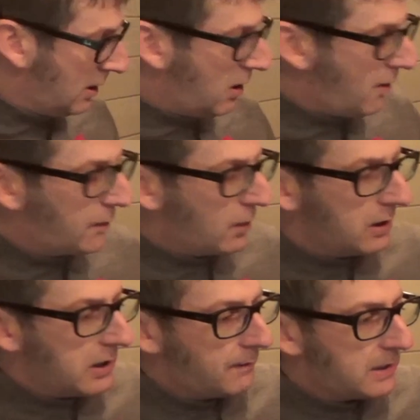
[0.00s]
I've got
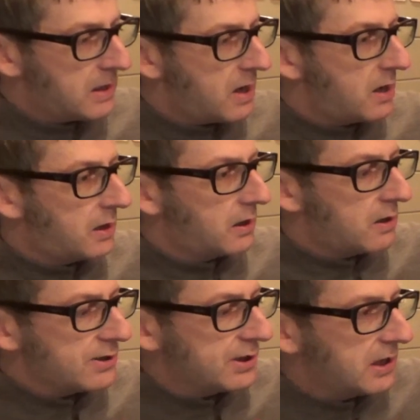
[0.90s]
a lovely
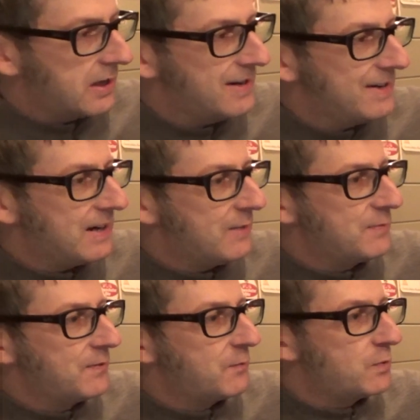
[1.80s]
glass here
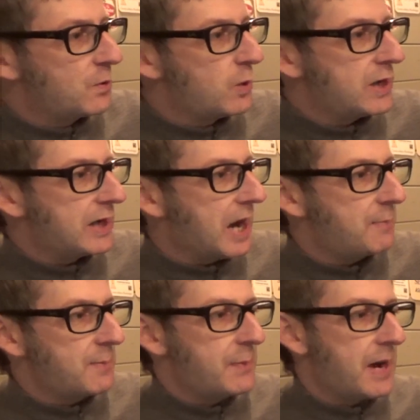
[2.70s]
from the
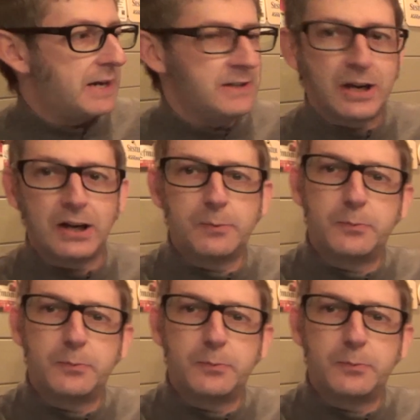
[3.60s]
Witcap Pater